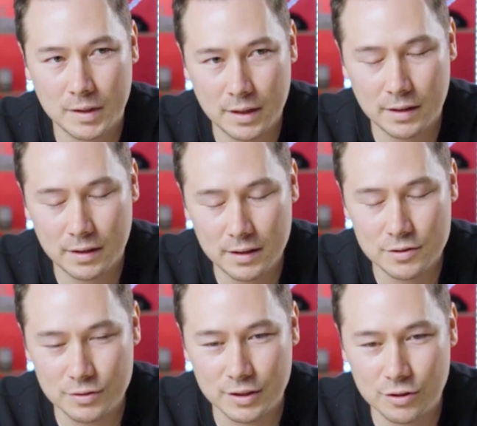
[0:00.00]
Yeah, no,
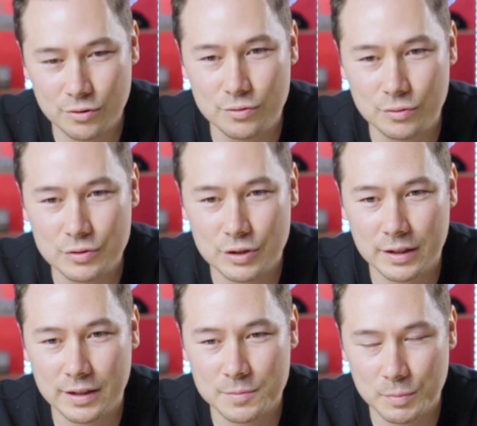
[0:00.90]
that's really cool. So
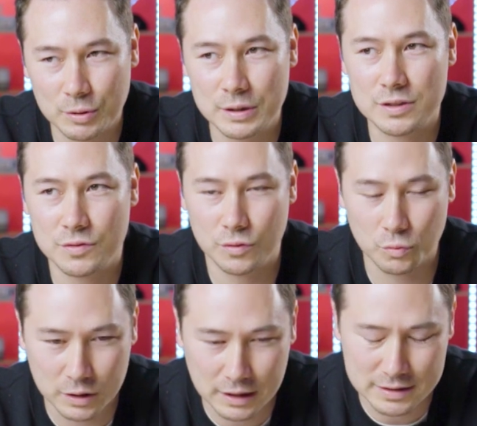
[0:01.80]
the experience to the
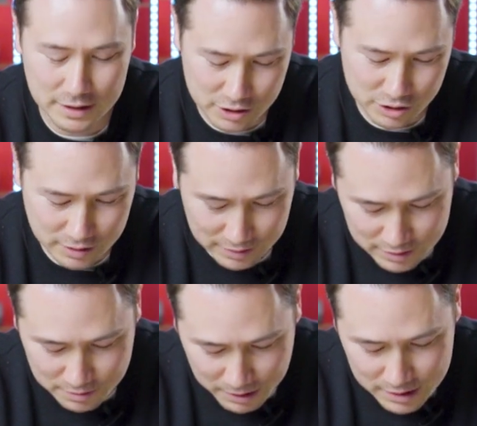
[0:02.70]
realization,
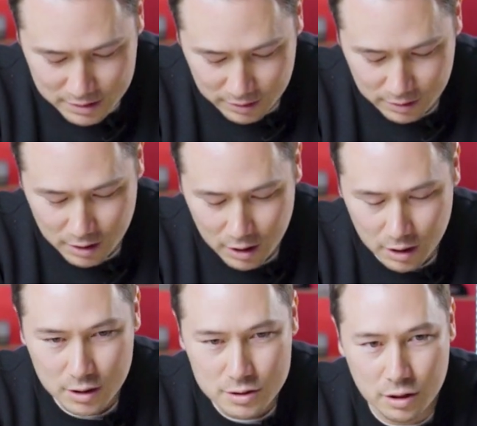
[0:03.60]
that's amazing.
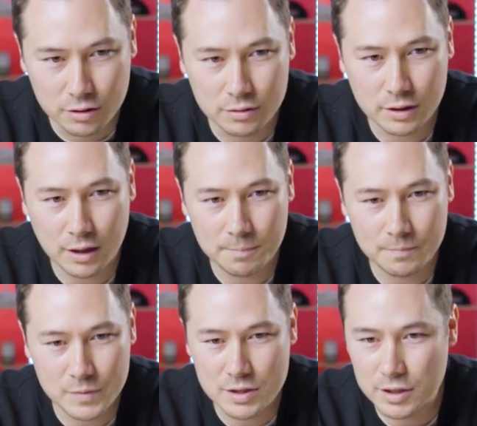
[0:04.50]
So look,
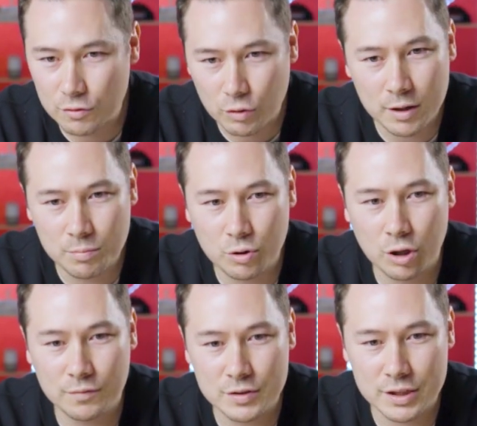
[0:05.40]
um, this is an incredible
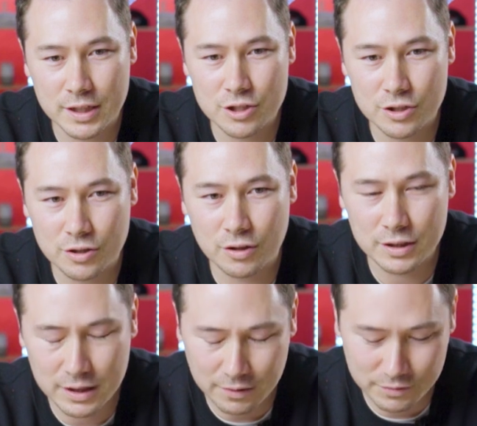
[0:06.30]
conversation,
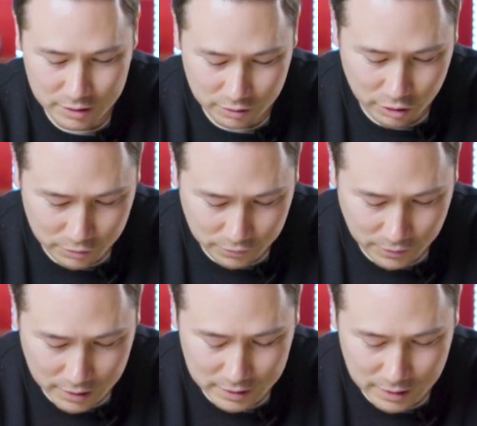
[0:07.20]
Yoni, having a lot of
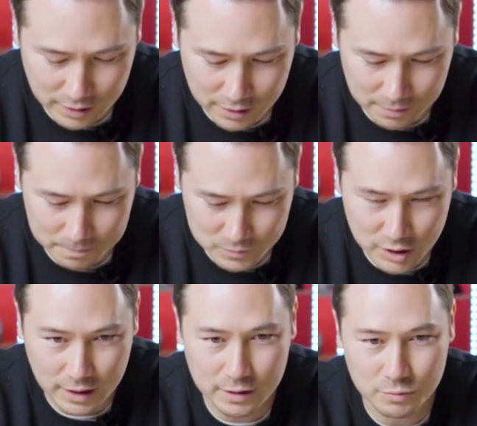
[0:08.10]
fun um,
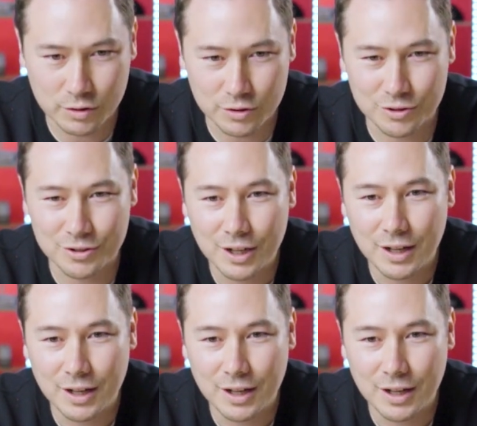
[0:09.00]
chatting with you.